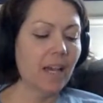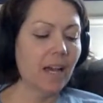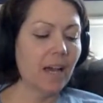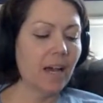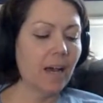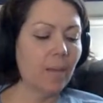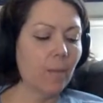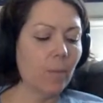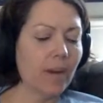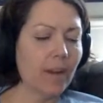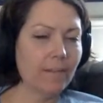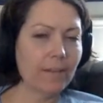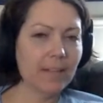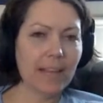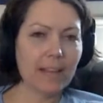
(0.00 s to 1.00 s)
When I
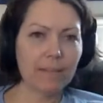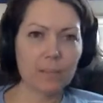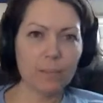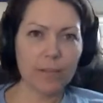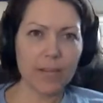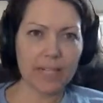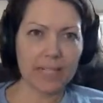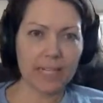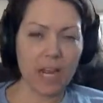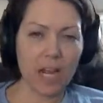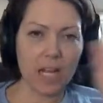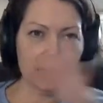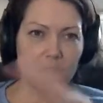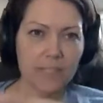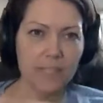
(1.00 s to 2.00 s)
found out I was pregnant,
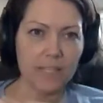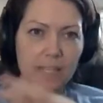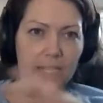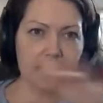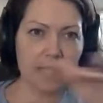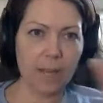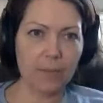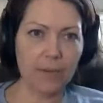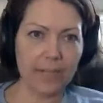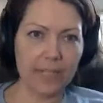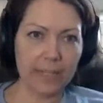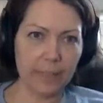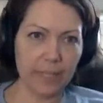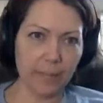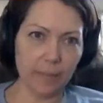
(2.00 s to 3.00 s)
all of a sudden I saw
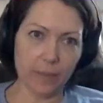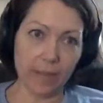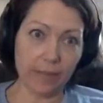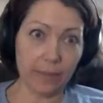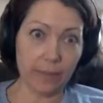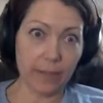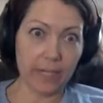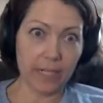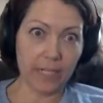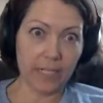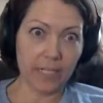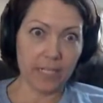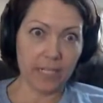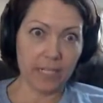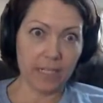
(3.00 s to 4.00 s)
pregnant people everywhere.
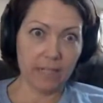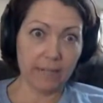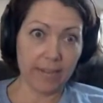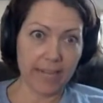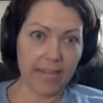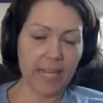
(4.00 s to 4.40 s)
Right.